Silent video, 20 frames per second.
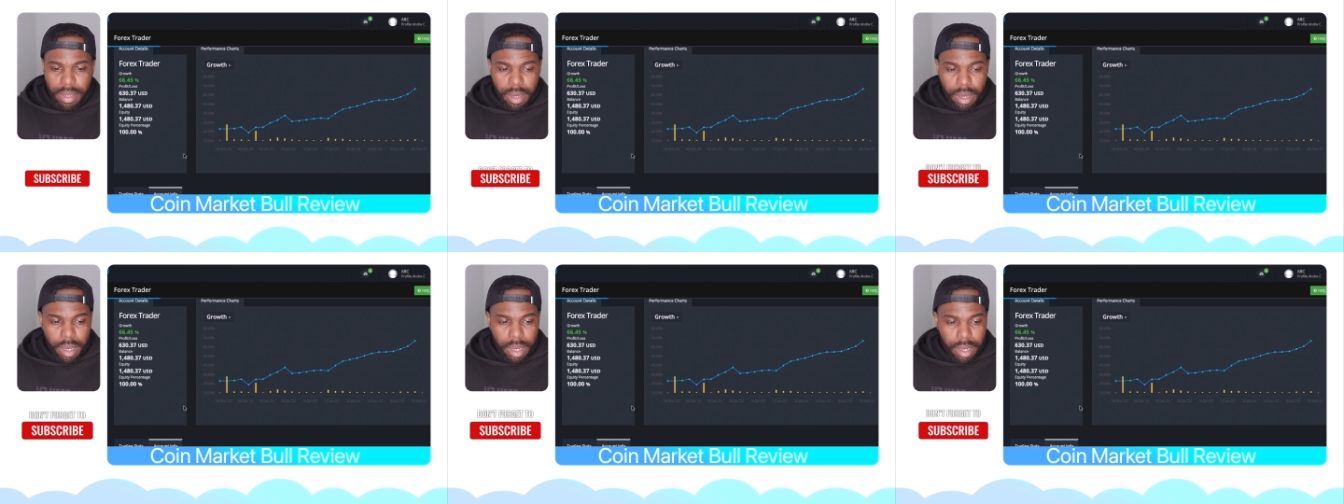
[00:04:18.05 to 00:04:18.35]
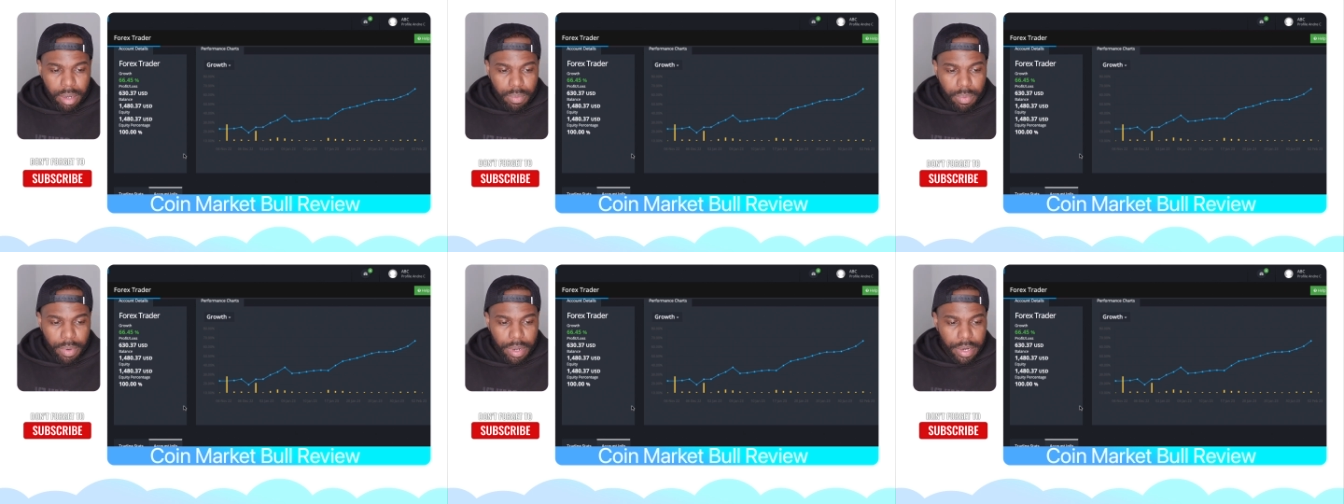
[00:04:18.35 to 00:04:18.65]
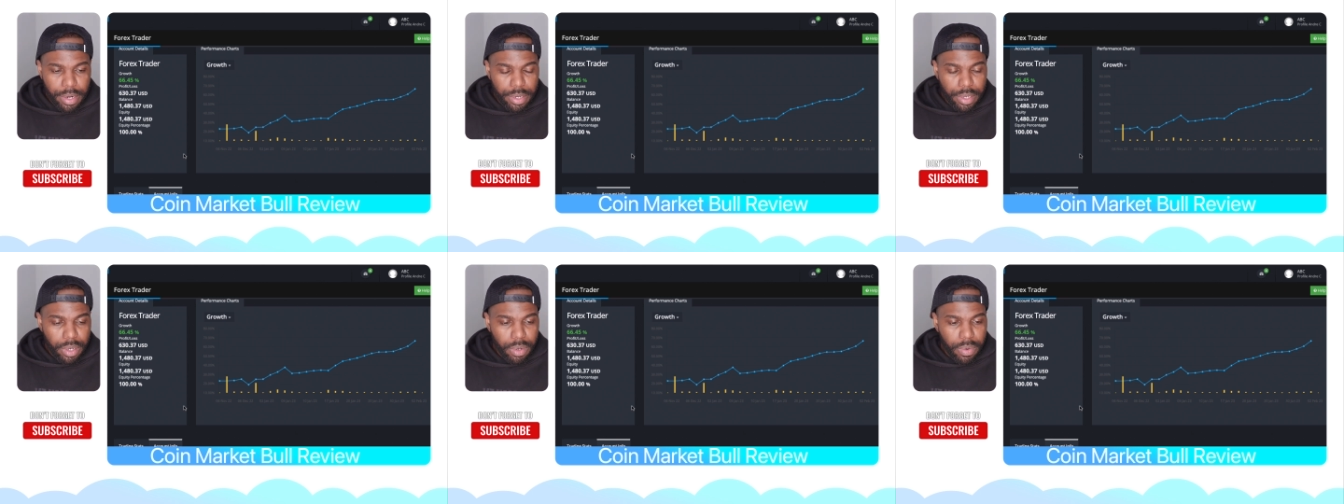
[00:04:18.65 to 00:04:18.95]
um,
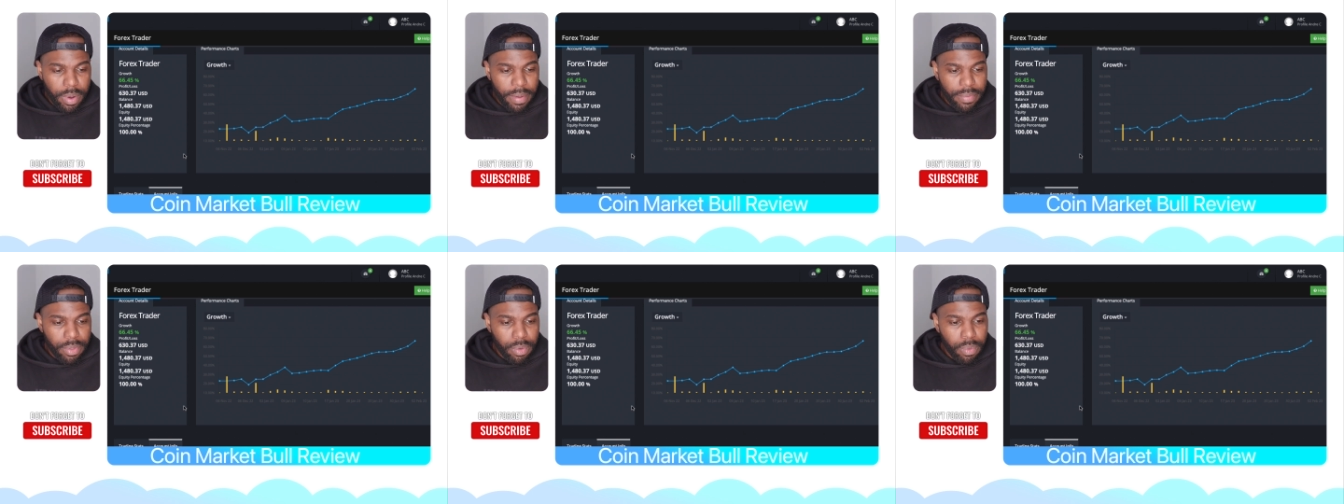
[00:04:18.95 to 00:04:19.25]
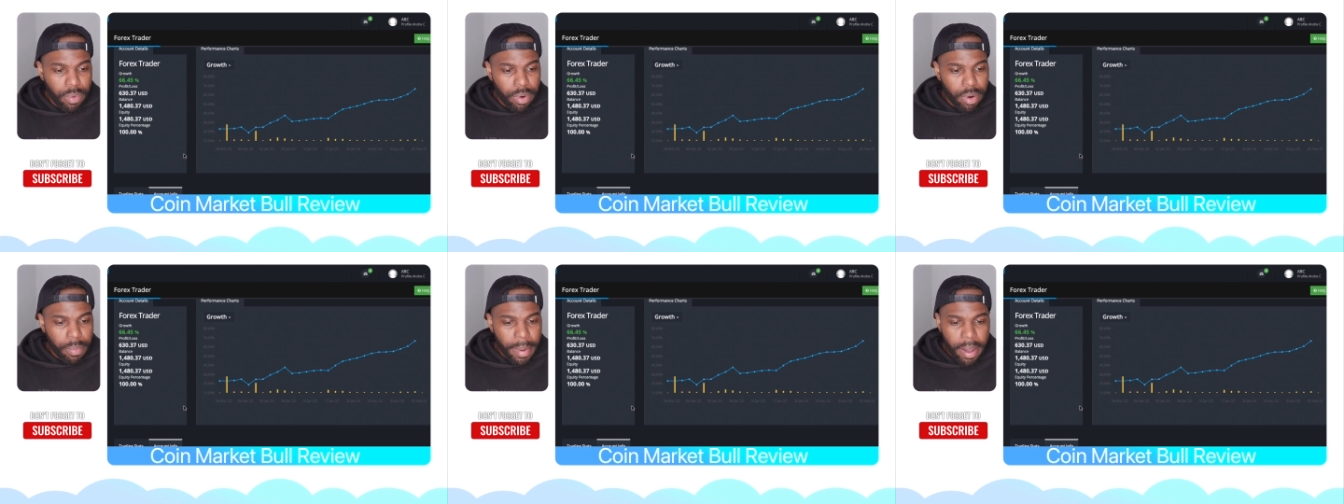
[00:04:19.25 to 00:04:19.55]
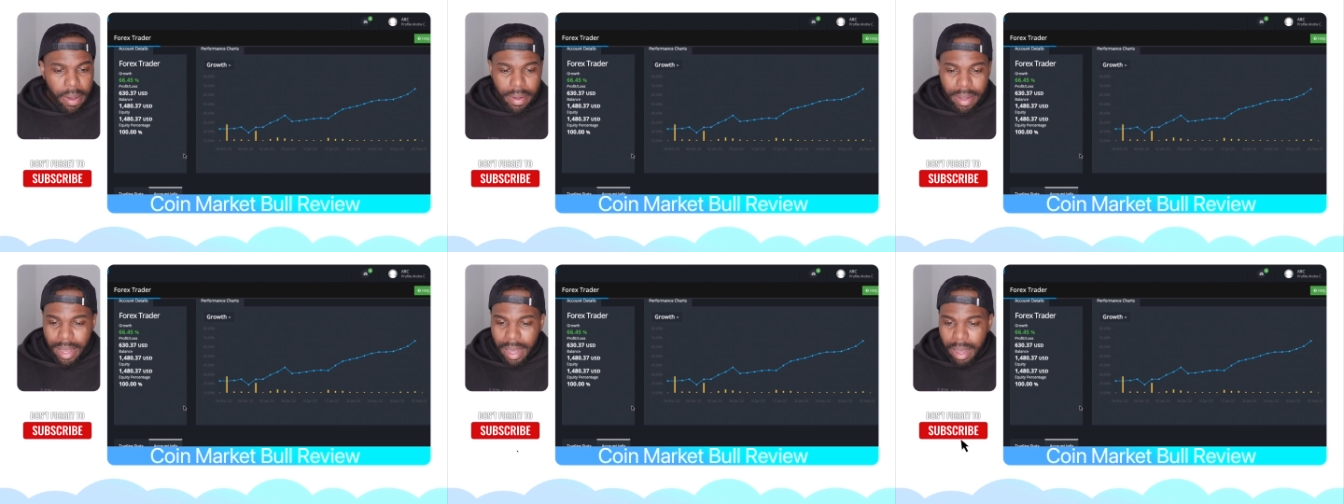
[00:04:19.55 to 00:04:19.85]
where you don't have to worry
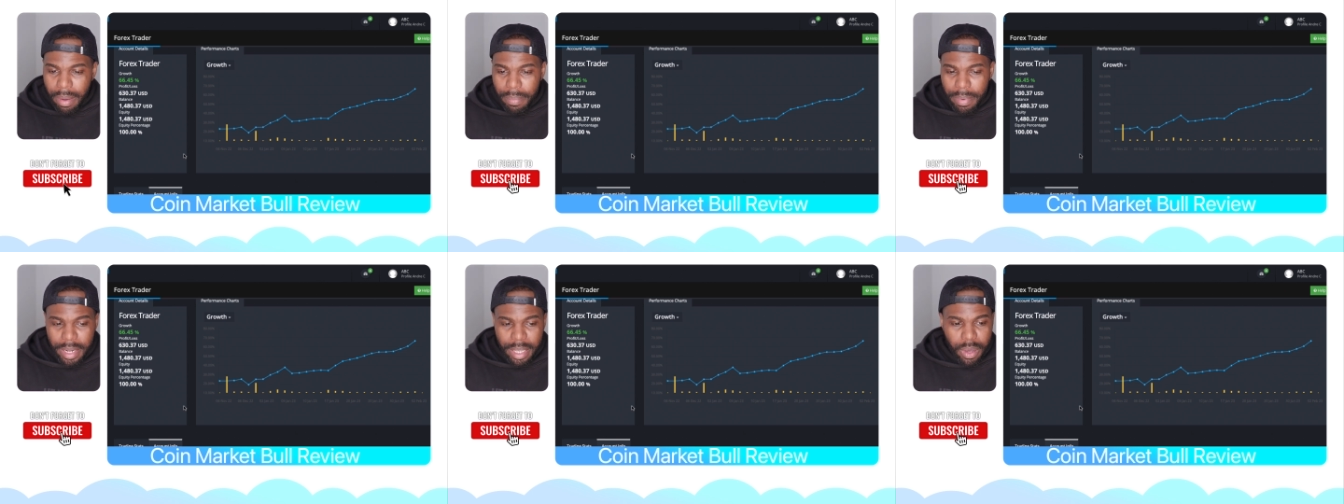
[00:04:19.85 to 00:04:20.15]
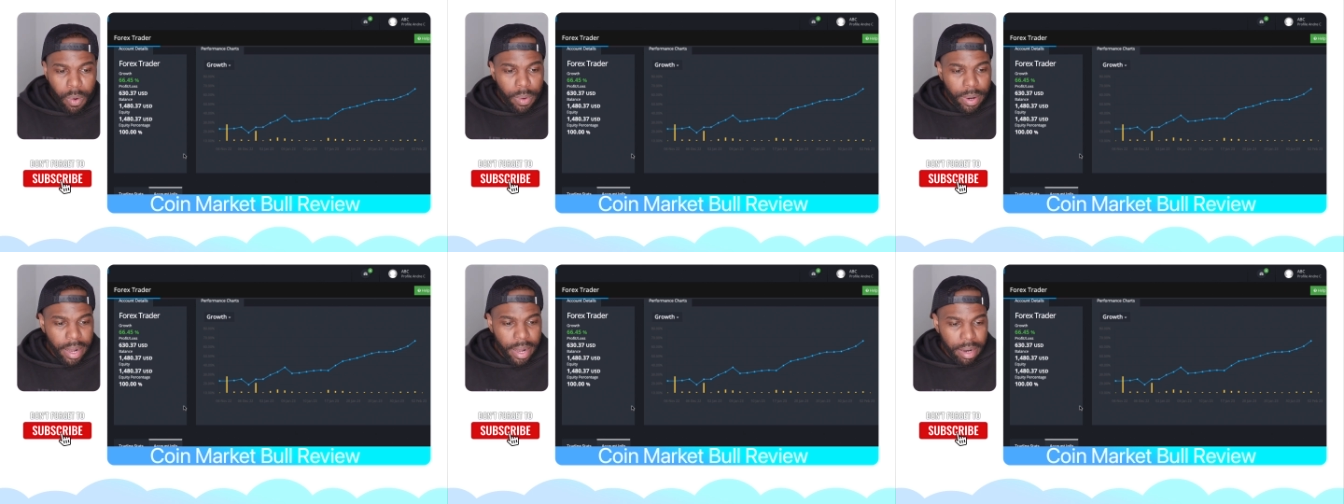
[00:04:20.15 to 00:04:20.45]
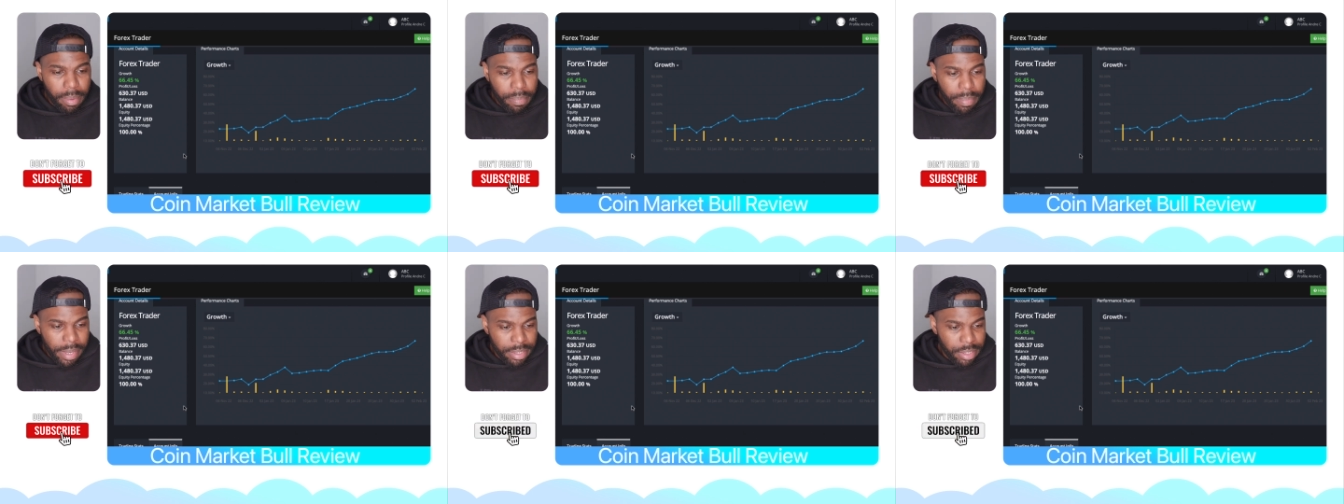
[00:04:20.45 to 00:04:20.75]
about a company going out
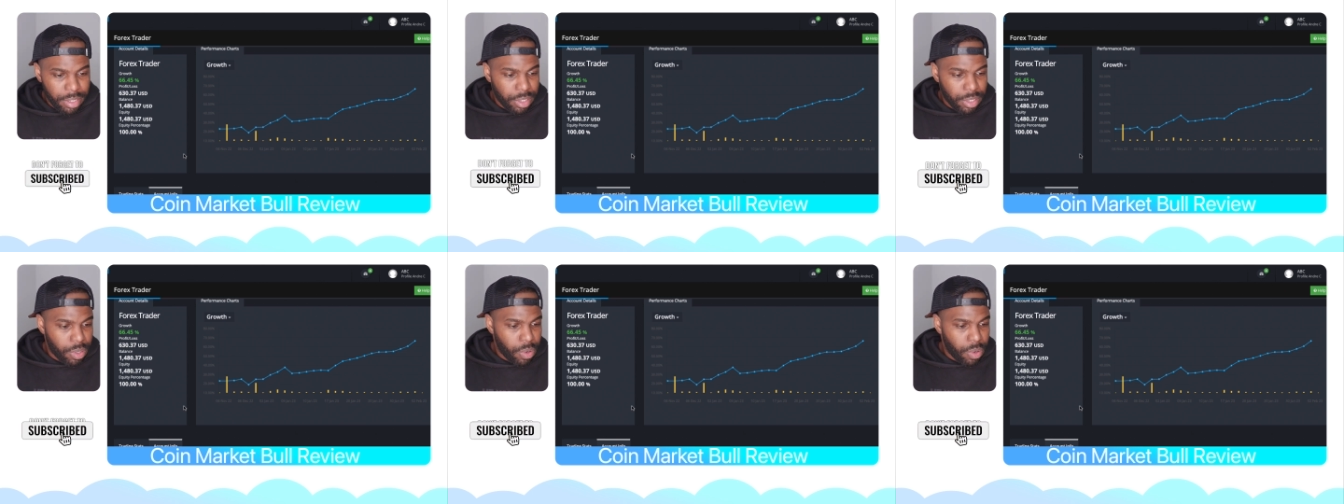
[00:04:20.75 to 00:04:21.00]
of business,